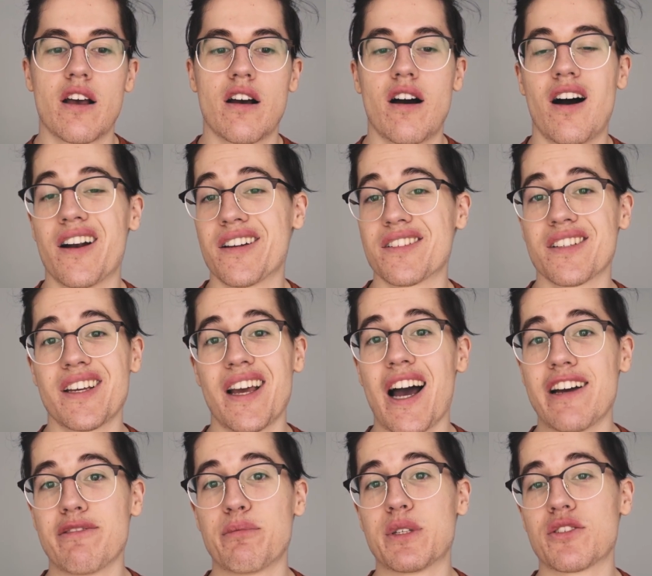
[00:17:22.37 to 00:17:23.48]
Honestly,
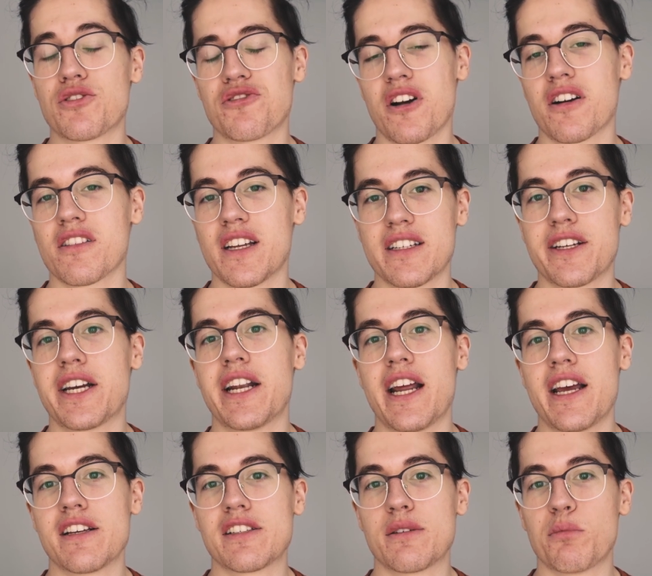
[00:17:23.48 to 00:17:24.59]
I've been struggling to get
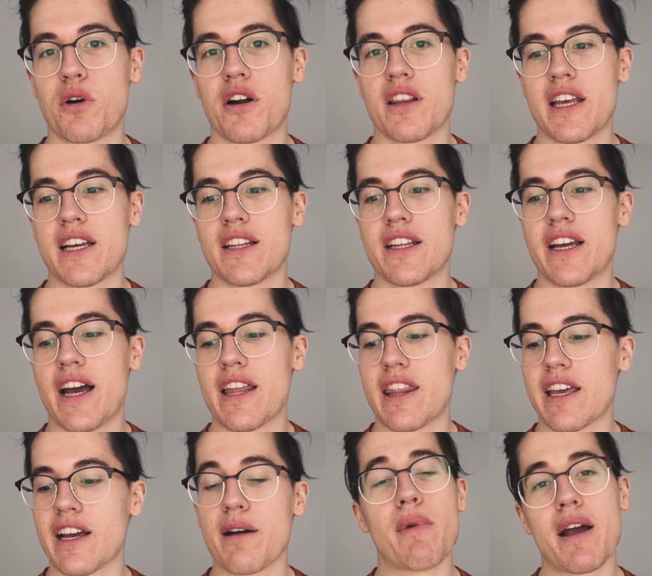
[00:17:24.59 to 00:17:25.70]
ASMR lately. I
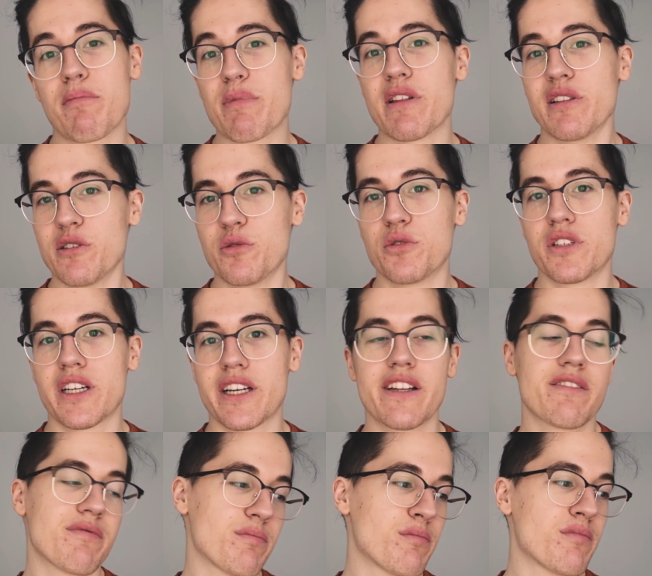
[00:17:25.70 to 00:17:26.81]
think I might be losing it,
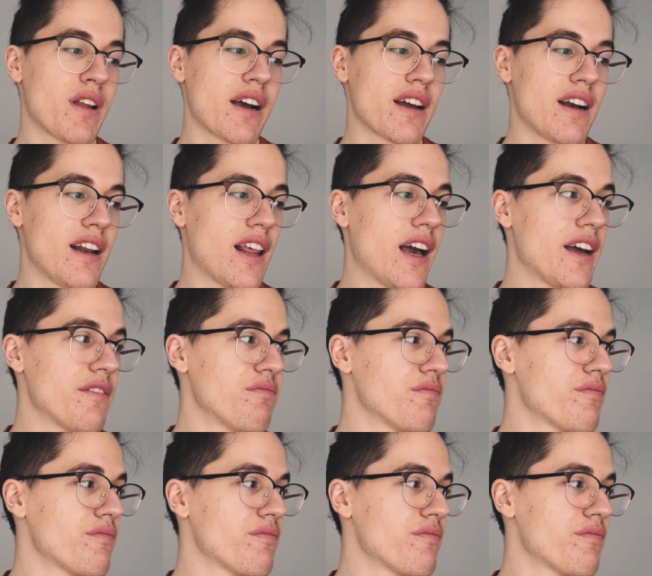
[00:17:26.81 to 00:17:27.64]
not gonna lie.